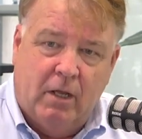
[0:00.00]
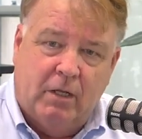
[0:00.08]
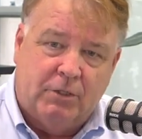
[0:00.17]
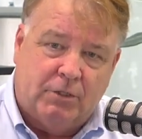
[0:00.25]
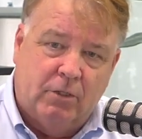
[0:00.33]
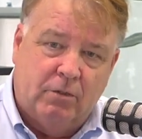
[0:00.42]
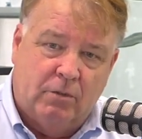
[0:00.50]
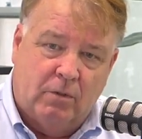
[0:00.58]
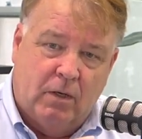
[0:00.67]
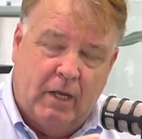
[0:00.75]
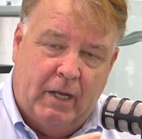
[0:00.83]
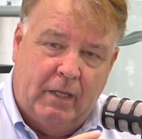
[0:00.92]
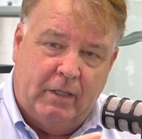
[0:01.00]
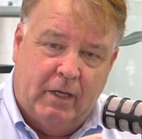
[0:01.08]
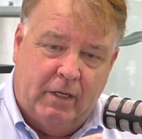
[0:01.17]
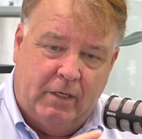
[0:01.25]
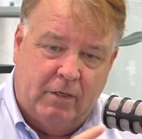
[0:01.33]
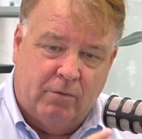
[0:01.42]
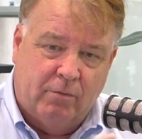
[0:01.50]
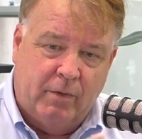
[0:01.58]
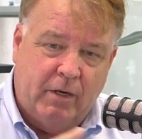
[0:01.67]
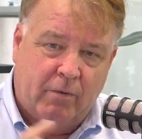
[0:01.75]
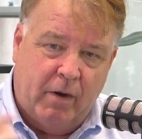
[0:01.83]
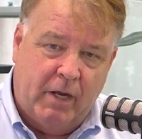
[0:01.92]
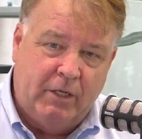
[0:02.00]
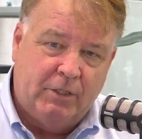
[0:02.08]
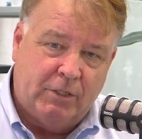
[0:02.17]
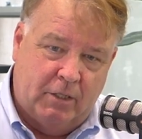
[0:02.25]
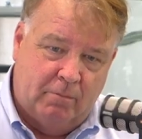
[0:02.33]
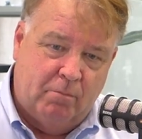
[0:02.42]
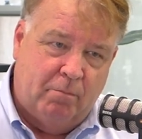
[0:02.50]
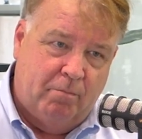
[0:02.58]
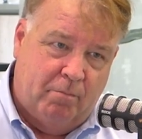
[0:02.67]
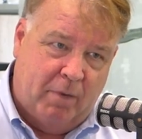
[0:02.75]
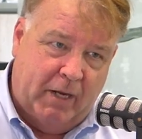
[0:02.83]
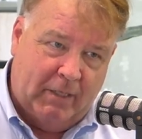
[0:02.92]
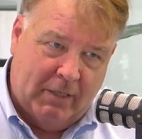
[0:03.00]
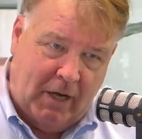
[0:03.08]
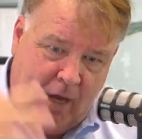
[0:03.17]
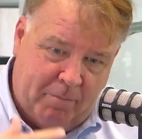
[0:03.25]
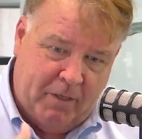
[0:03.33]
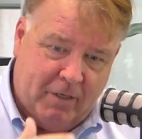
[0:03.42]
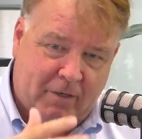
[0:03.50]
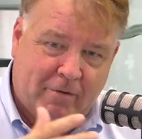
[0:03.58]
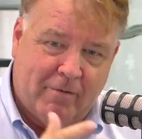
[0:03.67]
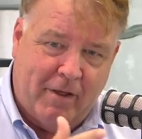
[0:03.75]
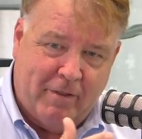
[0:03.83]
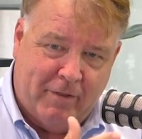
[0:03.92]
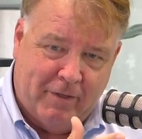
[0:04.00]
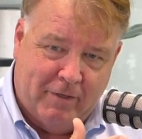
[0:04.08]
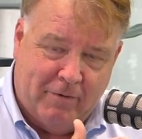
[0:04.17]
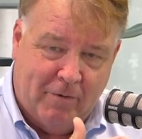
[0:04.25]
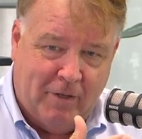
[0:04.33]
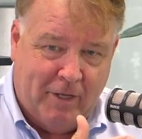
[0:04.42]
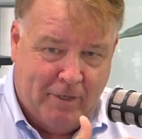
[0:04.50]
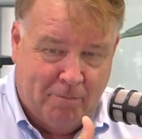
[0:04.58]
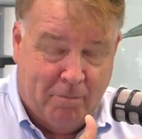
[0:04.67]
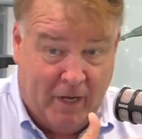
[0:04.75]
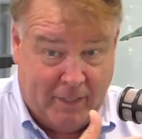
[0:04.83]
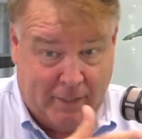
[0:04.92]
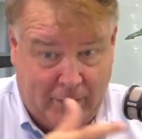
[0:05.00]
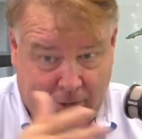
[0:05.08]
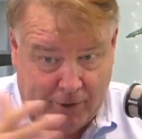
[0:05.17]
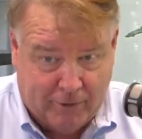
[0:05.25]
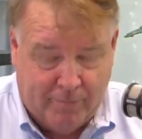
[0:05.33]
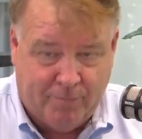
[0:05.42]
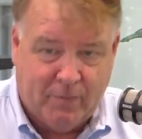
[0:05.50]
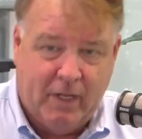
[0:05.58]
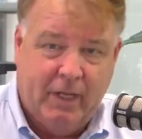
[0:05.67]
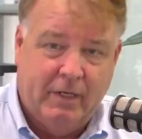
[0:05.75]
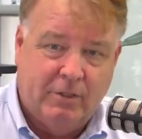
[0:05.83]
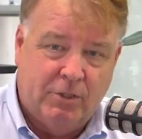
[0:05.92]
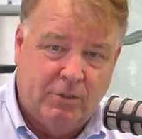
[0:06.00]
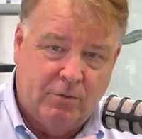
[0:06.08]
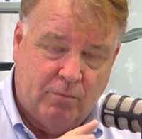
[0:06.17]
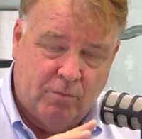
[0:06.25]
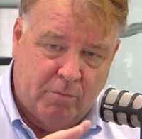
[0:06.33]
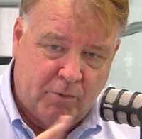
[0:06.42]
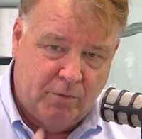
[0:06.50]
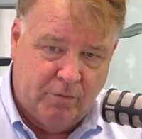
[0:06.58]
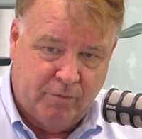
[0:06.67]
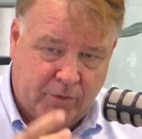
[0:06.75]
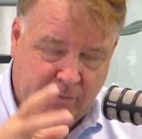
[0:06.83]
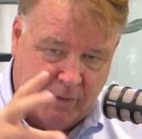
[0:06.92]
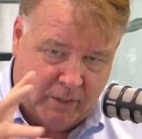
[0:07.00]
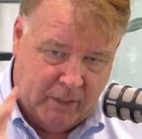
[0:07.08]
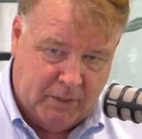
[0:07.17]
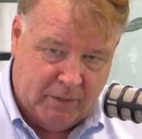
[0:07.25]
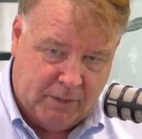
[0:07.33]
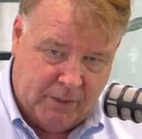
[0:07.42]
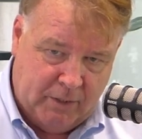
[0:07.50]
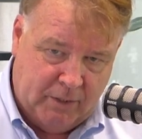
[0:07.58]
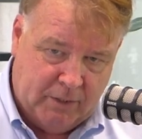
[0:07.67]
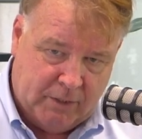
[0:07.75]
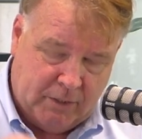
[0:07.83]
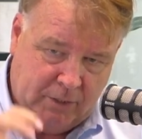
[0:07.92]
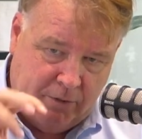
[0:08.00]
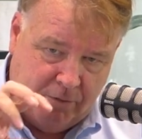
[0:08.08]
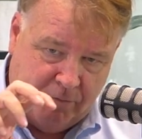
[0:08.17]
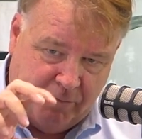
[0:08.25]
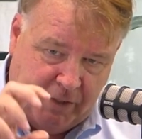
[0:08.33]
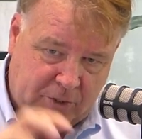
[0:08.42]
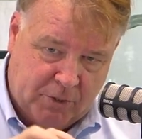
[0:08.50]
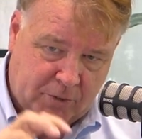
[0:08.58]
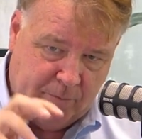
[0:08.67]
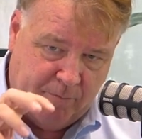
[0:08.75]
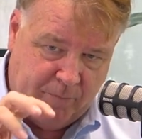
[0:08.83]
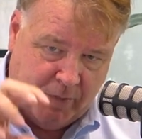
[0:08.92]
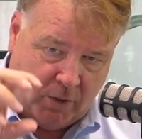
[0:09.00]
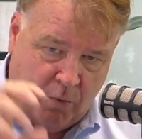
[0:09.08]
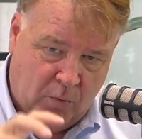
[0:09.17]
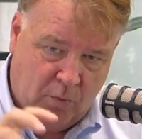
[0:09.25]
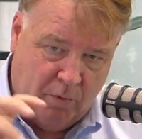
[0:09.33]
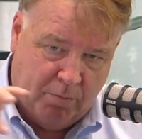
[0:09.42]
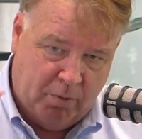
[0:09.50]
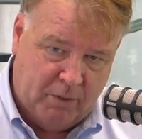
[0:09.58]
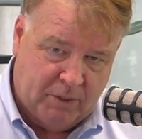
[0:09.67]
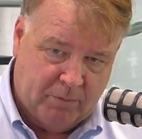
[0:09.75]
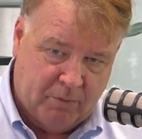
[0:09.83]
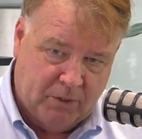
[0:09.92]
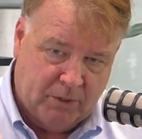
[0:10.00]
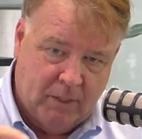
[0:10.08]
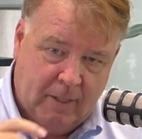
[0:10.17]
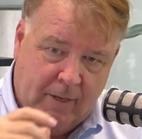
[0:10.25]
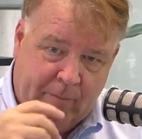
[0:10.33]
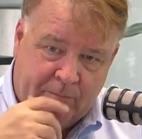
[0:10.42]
And so I had the idea to rearrange them by topic rather than by year, and to remove the redundancies to feature the core principles.